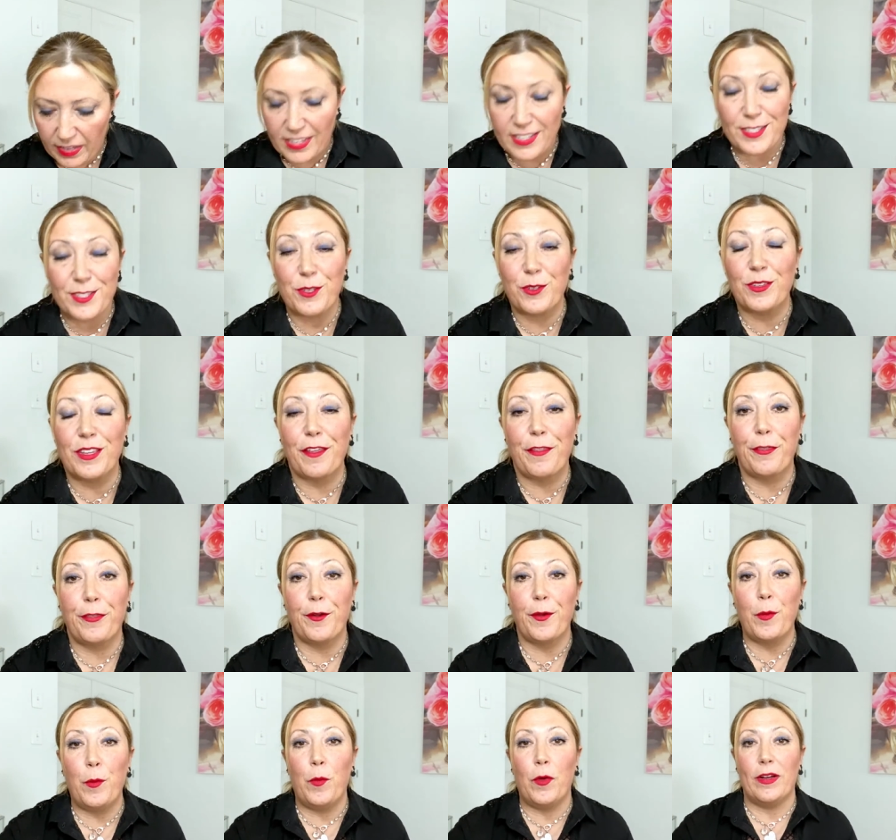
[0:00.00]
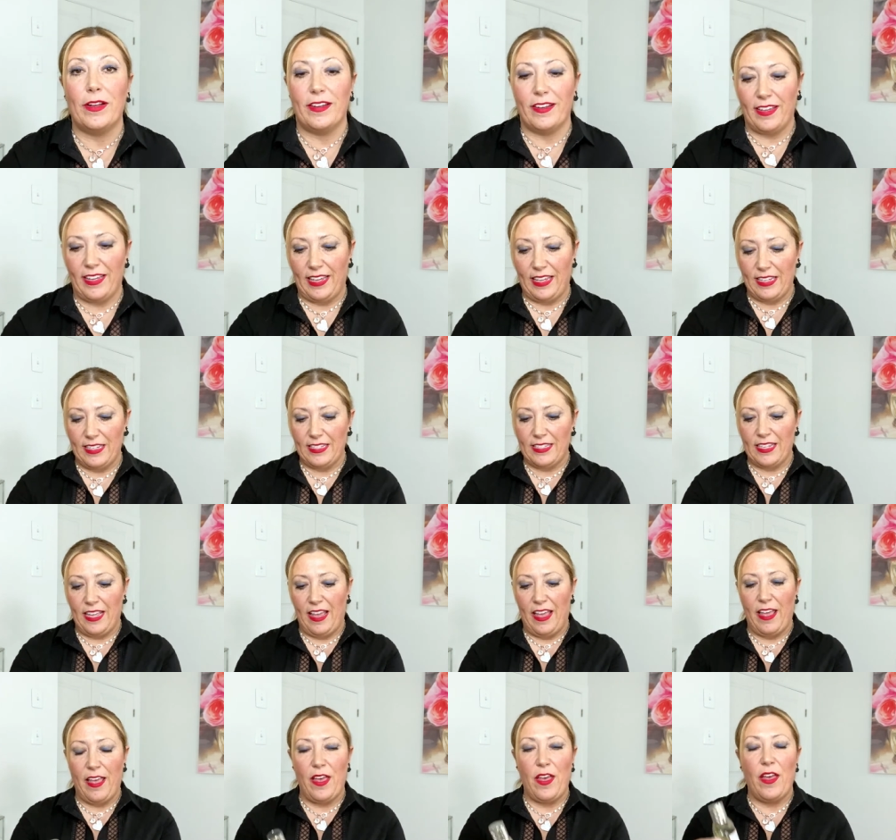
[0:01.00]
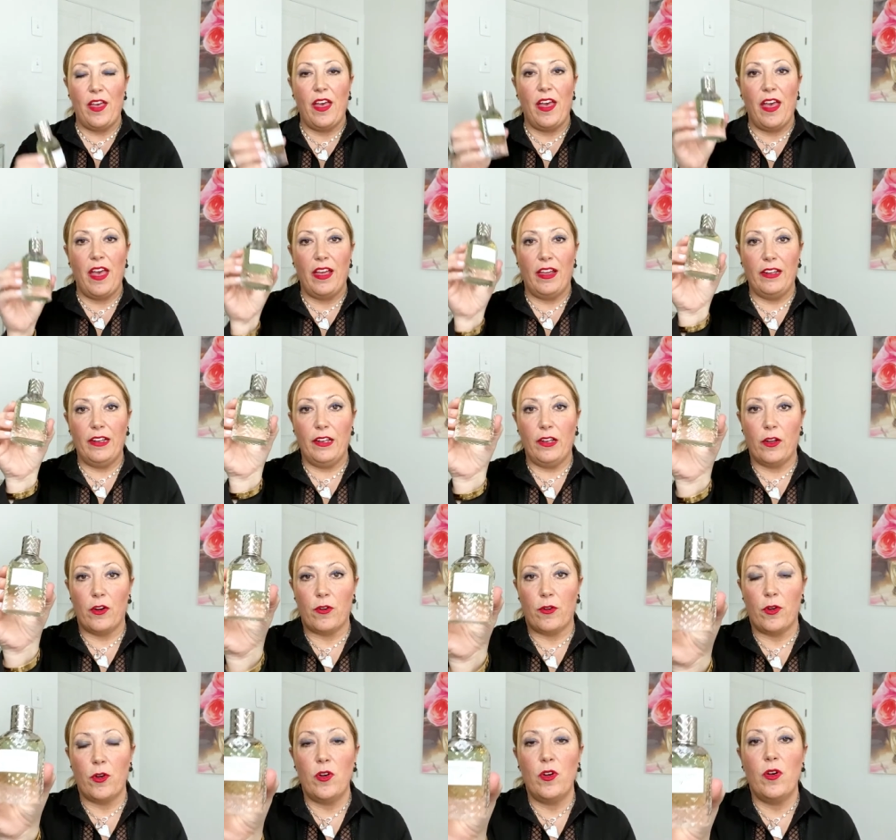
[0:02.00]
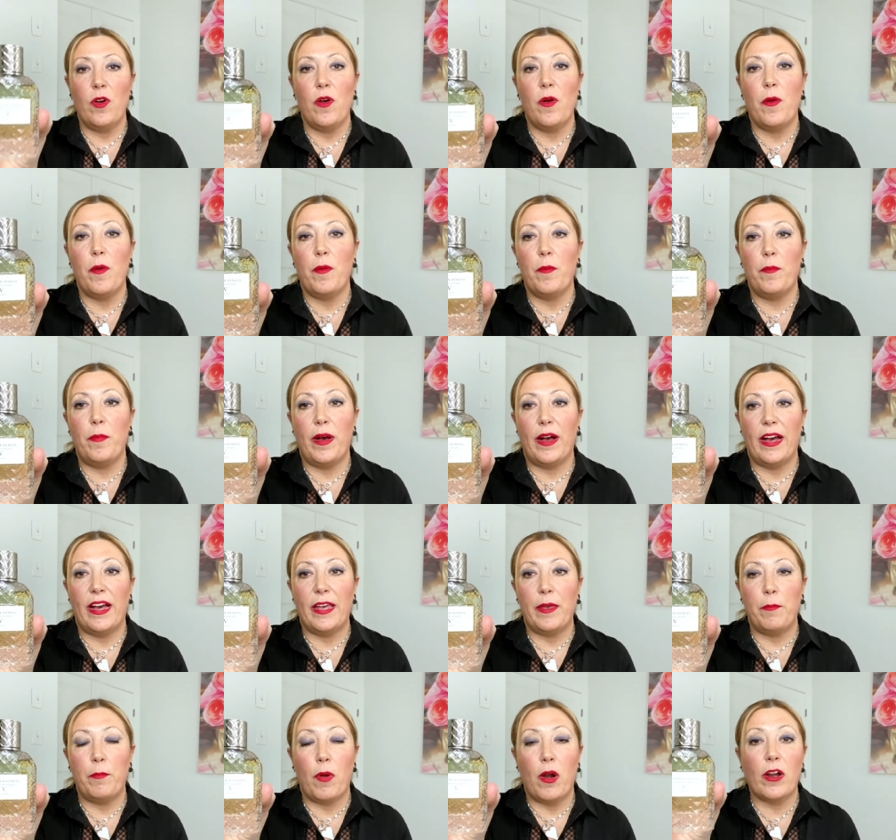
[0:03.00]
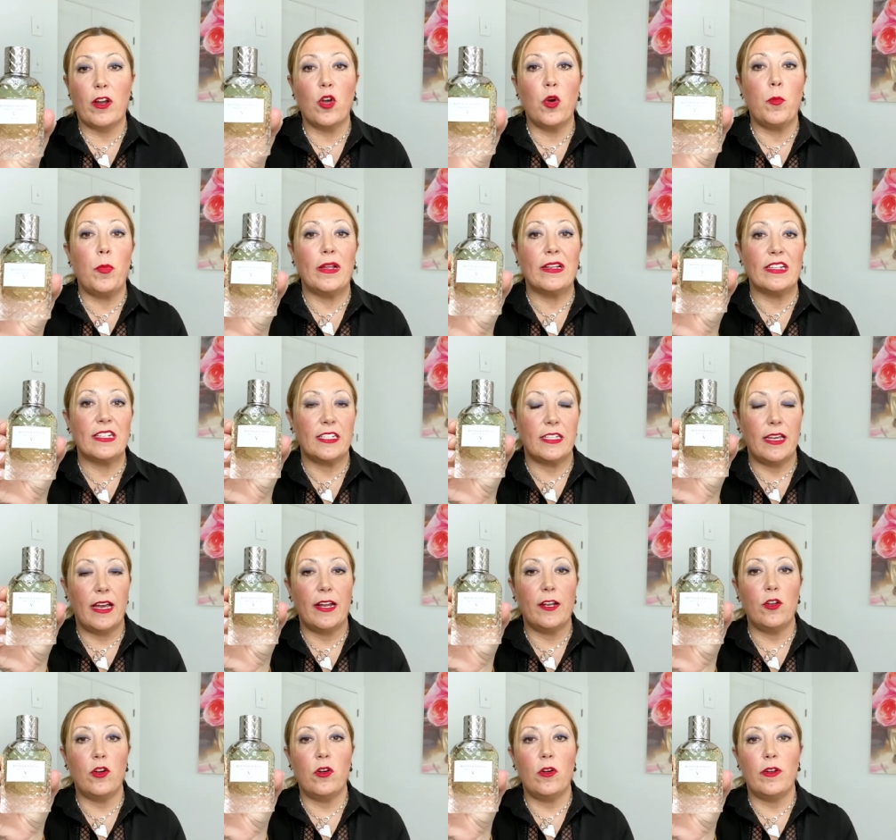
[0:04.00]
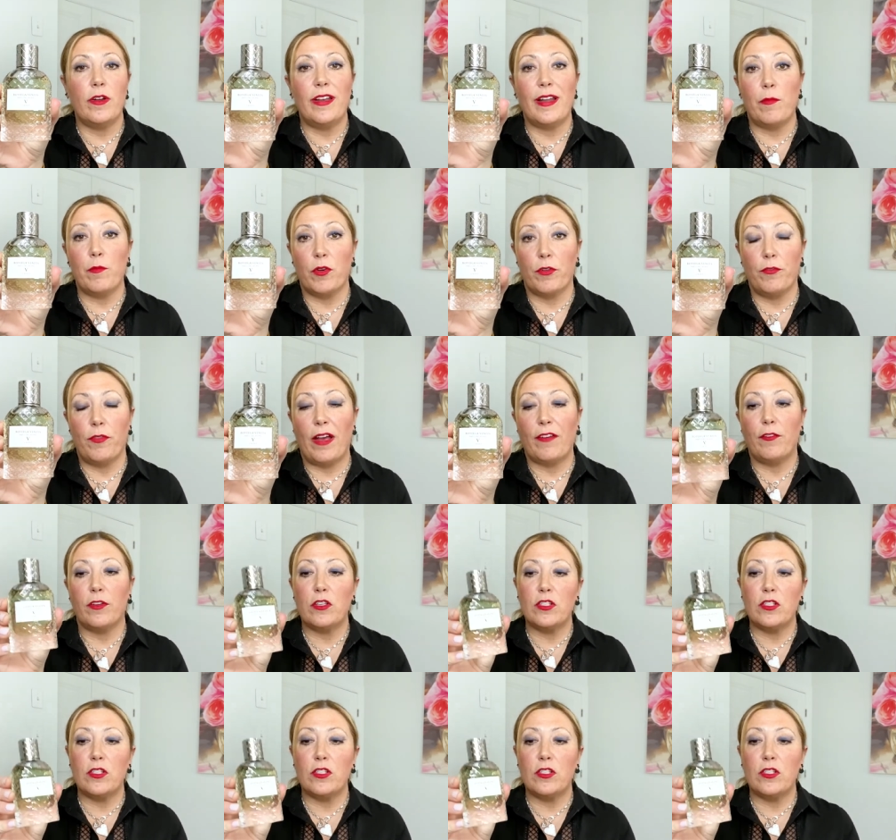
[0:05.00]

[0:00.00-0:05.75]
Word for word: So the third one is Laurel by Parco Palladiano, number five.